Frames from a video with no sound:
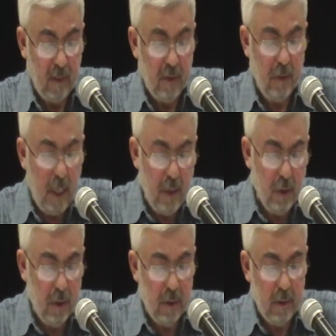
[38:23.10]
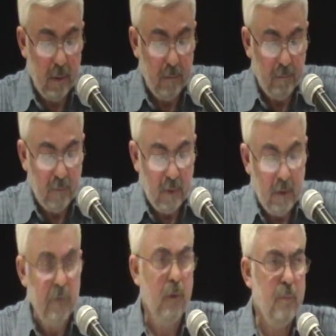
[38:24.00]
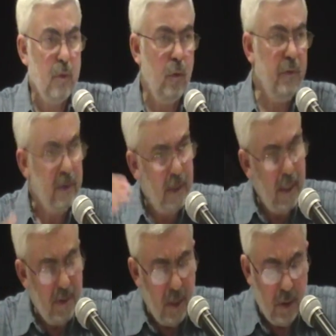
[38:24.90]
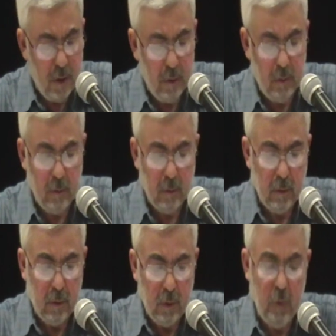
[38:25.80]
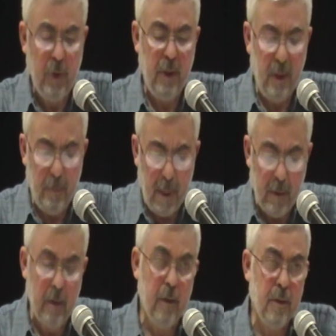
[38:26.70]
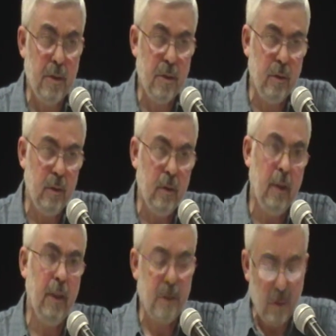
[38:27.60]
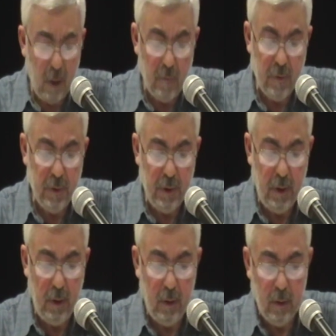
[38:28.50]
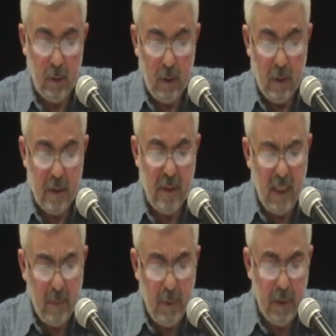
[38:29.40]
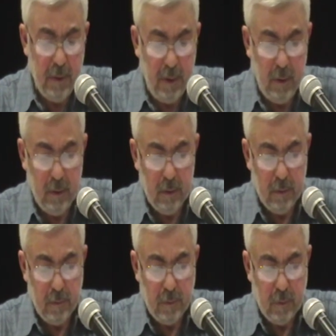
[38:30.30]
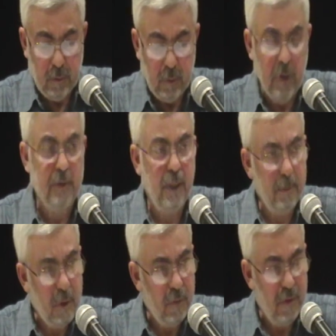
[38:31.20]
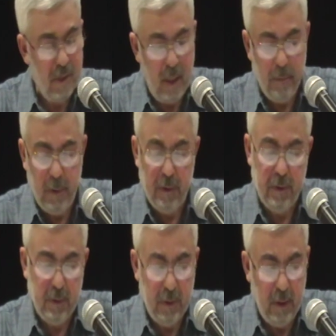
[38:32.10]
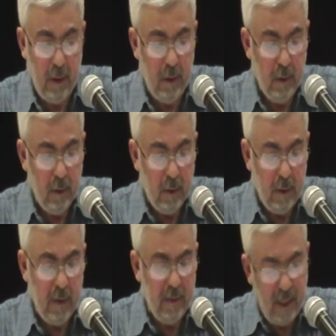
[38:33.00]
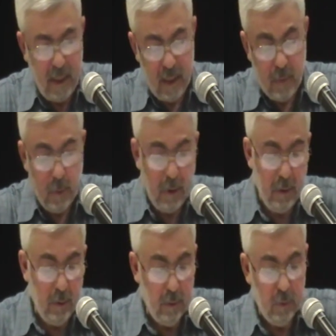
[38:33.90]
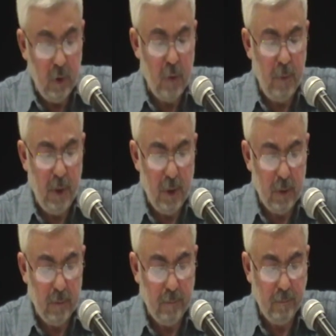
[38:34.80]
stages, from Sovietization to independence and sovereignty, state building, or attempts of state building today, and diaspora dispersion.